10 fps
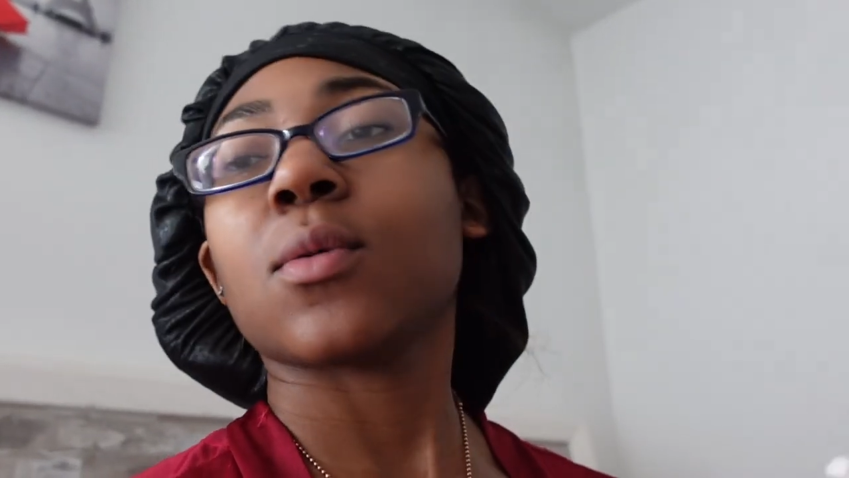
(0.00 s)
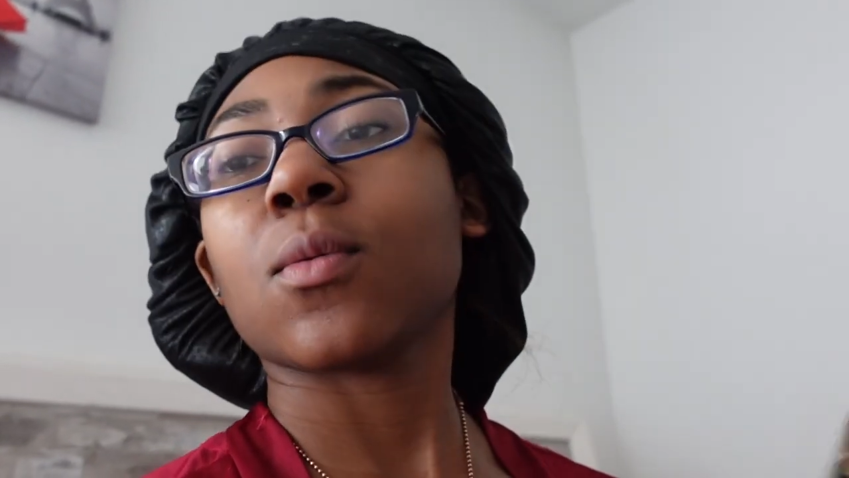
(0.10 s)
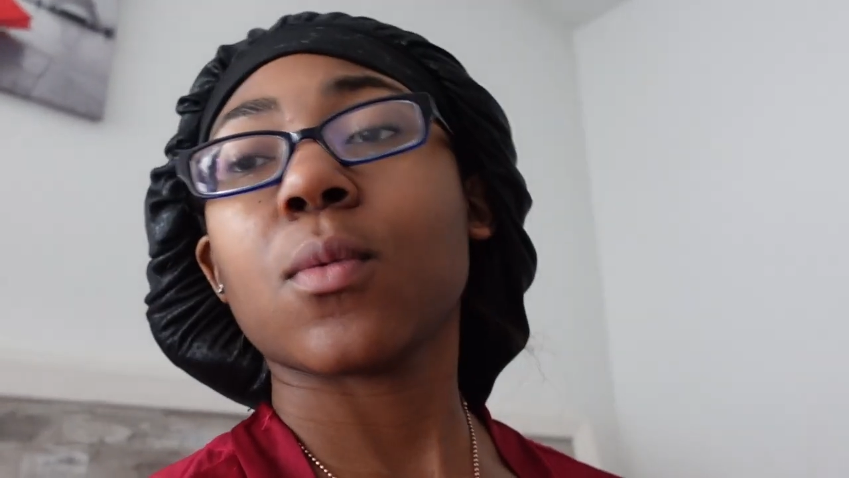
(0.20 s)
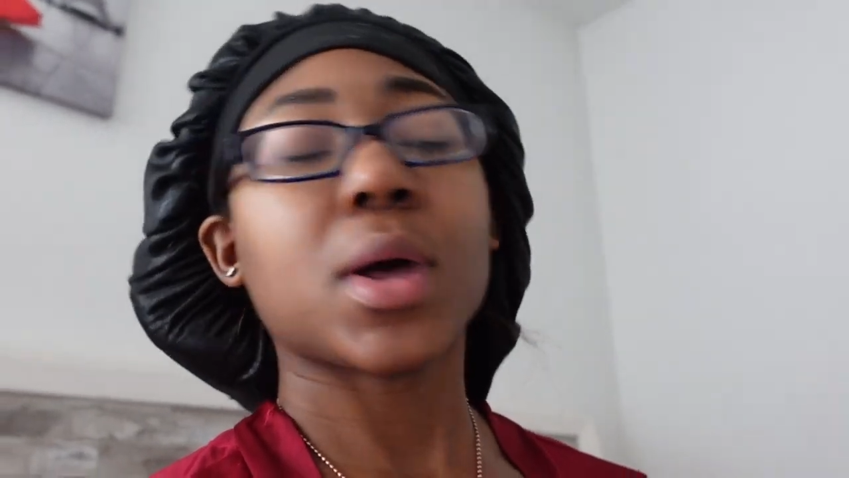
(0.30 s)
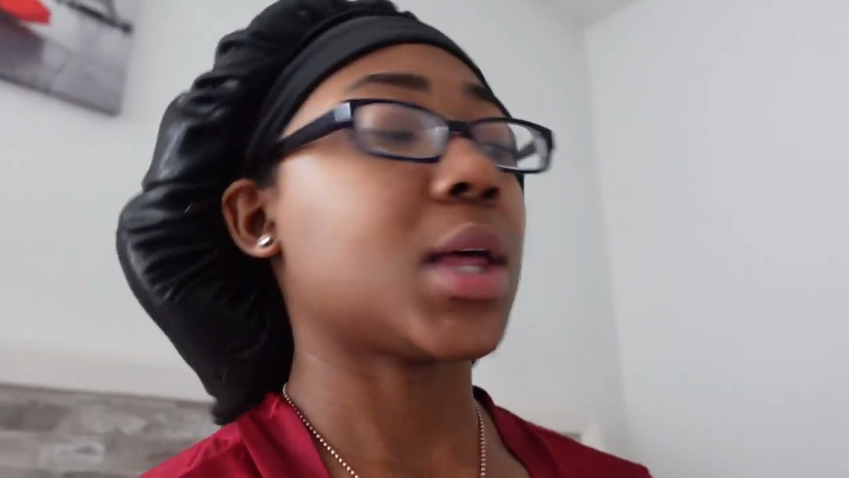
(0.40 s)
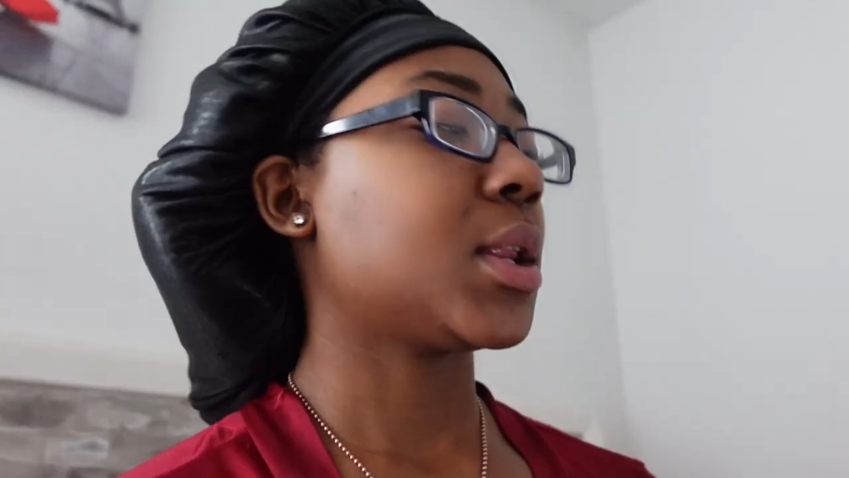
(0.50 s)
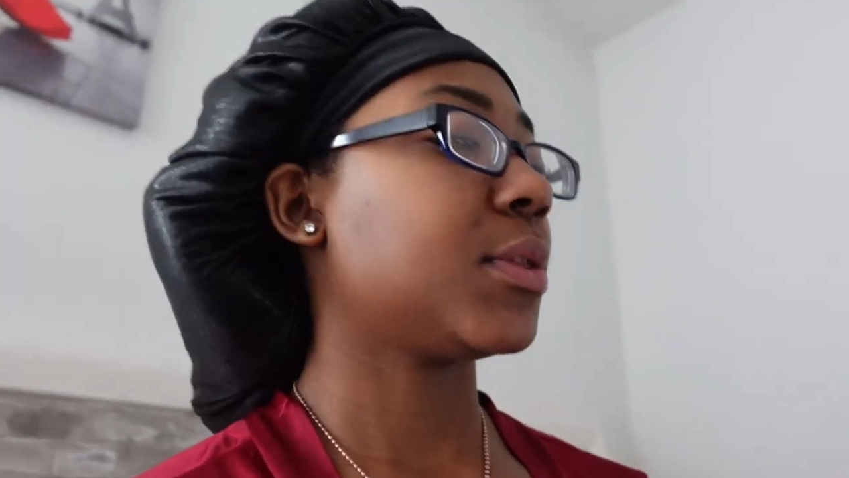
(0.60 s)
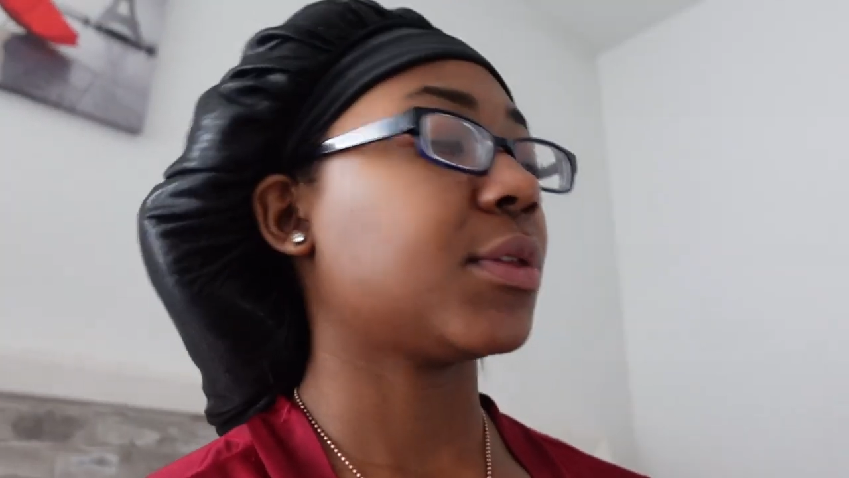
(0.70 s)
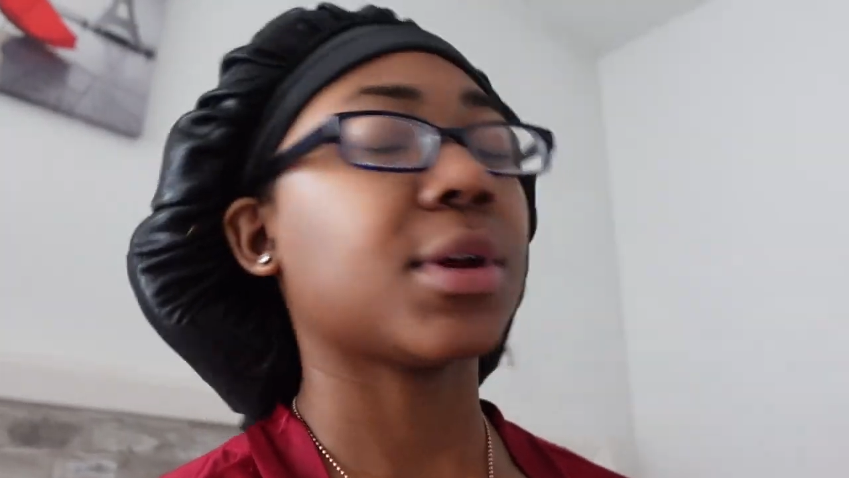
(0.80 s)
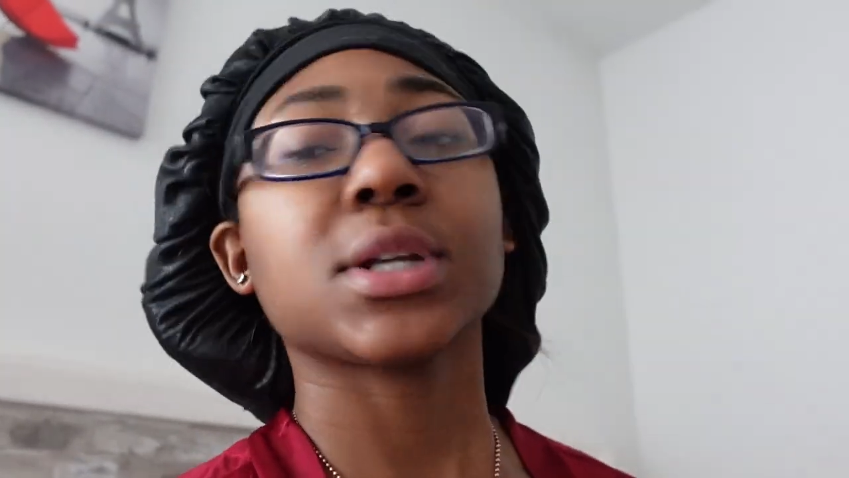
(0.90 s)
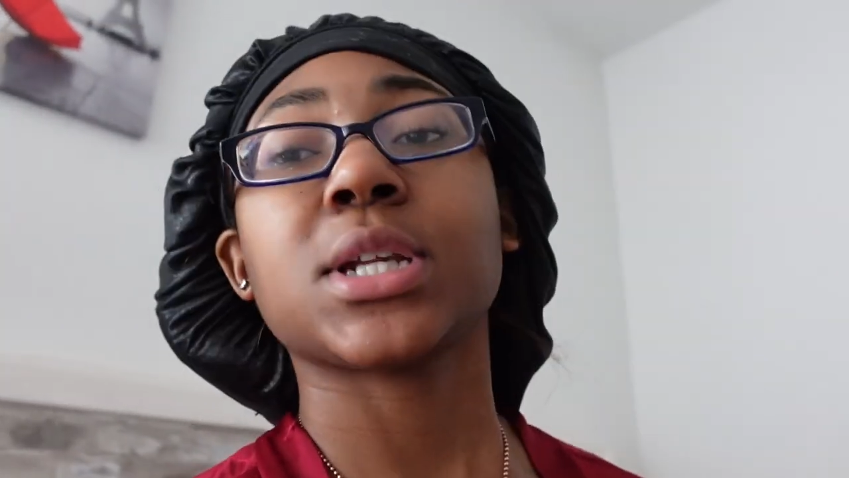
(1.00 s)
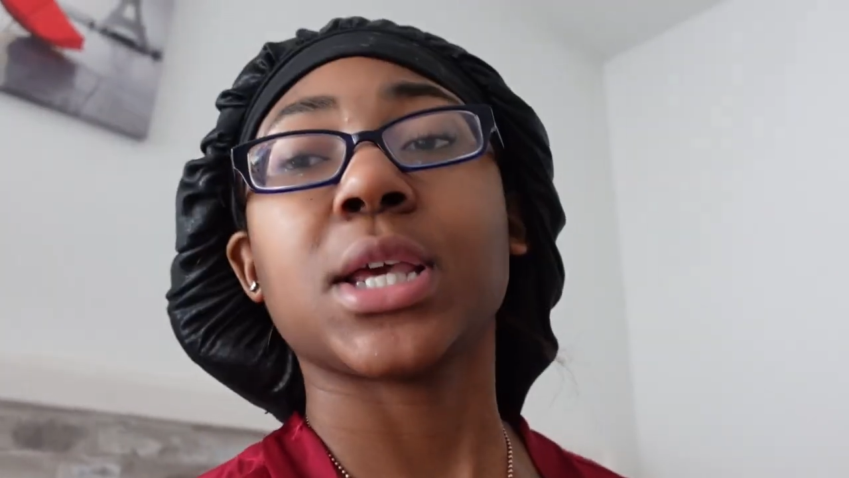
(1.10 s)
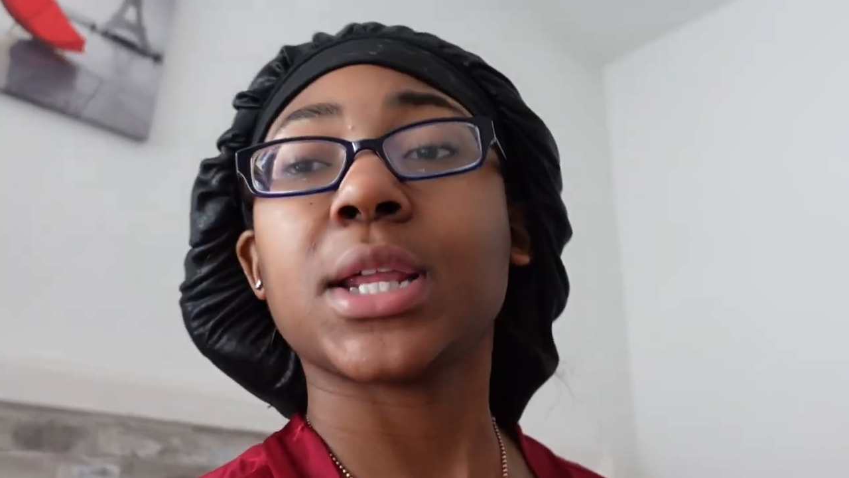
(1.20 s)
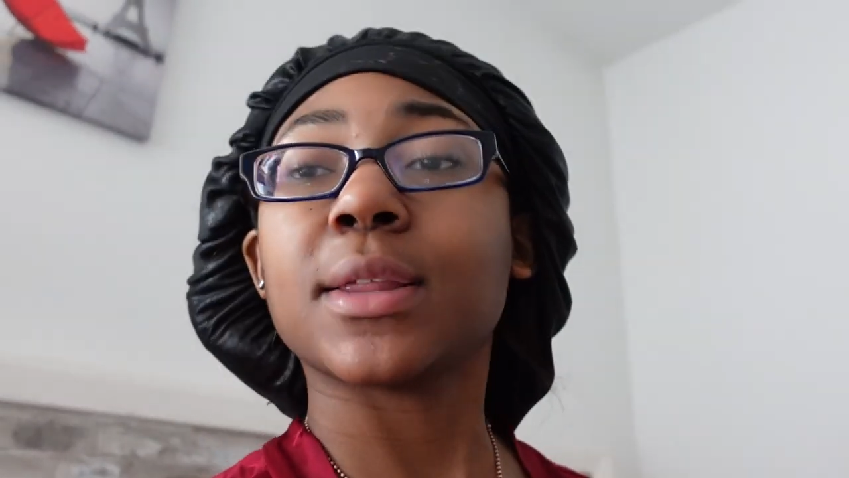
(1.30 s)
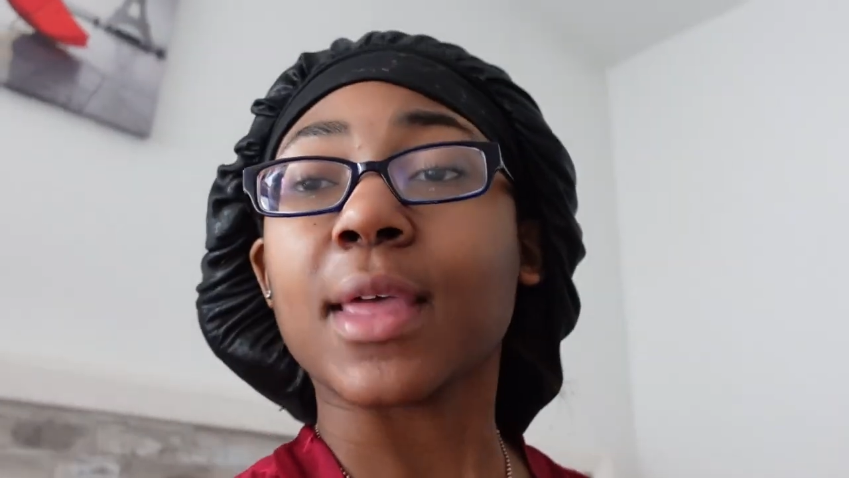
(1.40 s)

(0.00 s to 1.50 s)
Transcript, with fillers: one thirteen in